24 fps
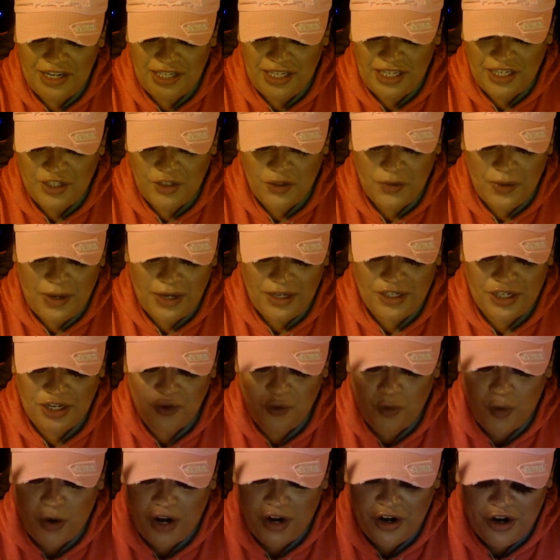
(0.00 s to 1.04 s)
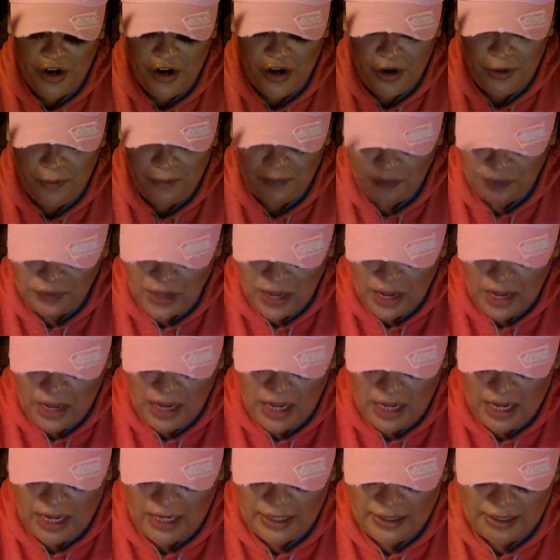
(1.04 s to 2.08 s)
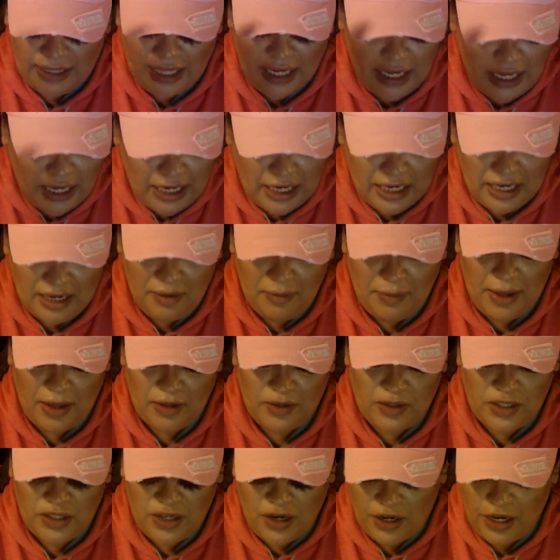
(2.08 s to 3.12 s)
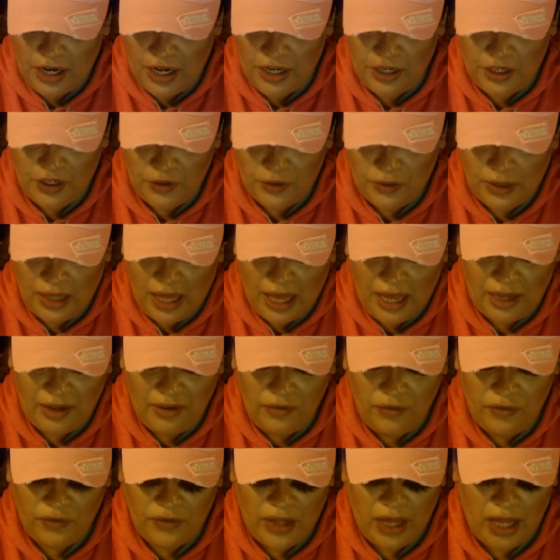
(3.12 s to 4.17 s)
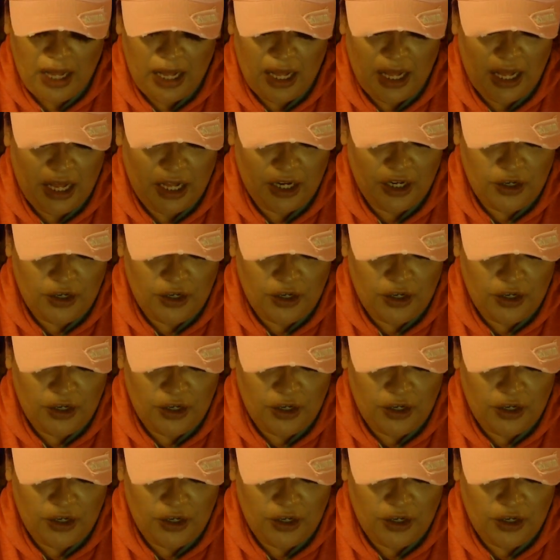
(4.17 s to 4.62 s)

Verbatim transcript: situation where you're Uh, thinking about starting a new life, a new